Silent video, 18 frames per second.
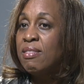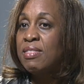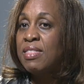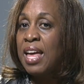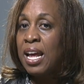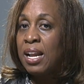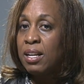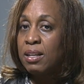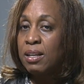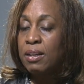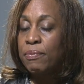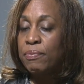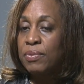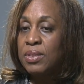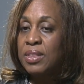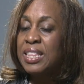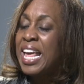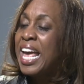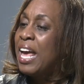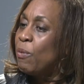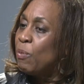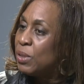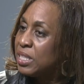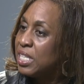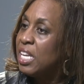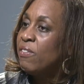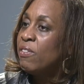that that
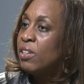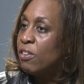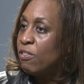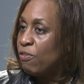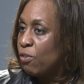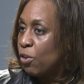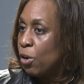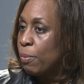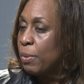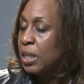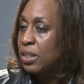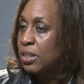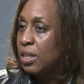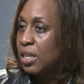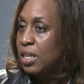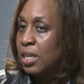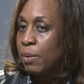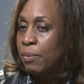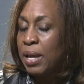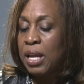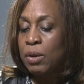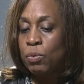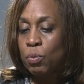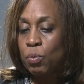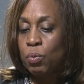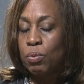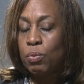was even affirming to him.
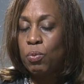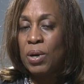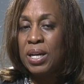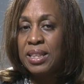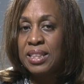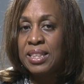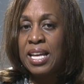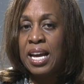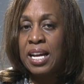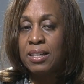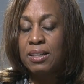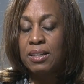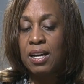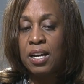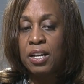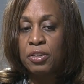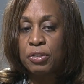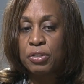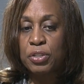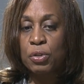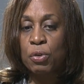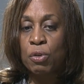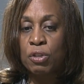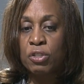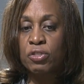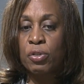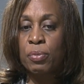And what that
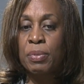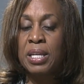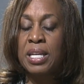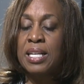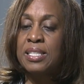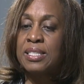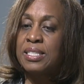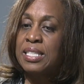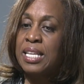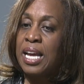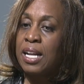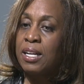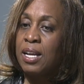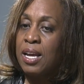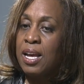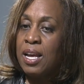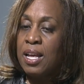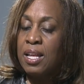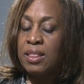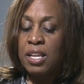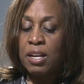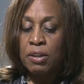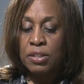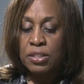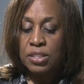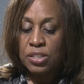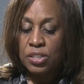underscores for me is that there
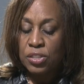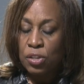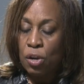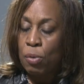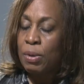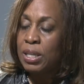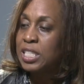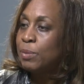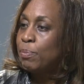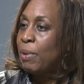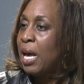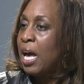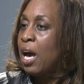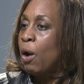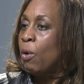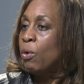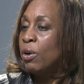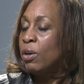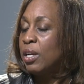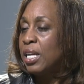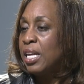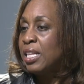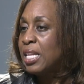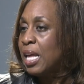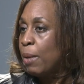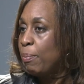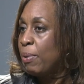is so much power
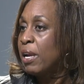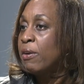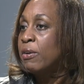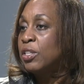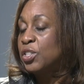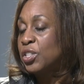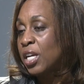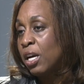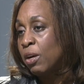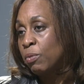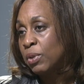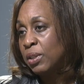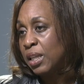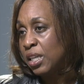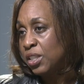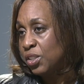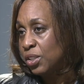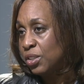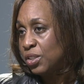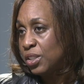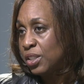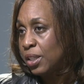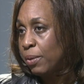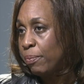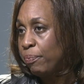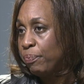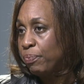in that parent child
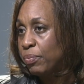relationship.